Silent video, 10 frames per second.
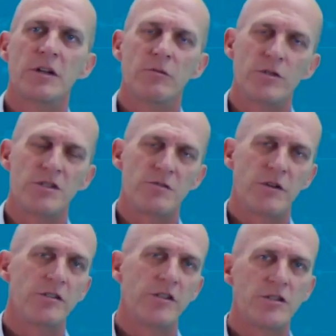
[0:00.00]
which is
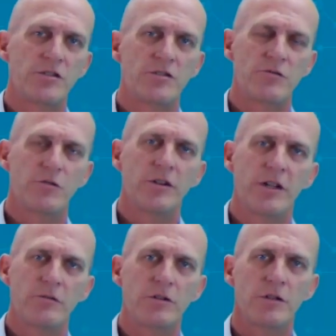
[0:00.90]
very dangerous for a
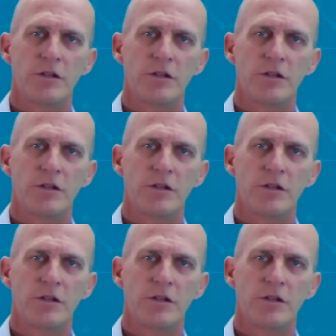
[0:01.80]
network.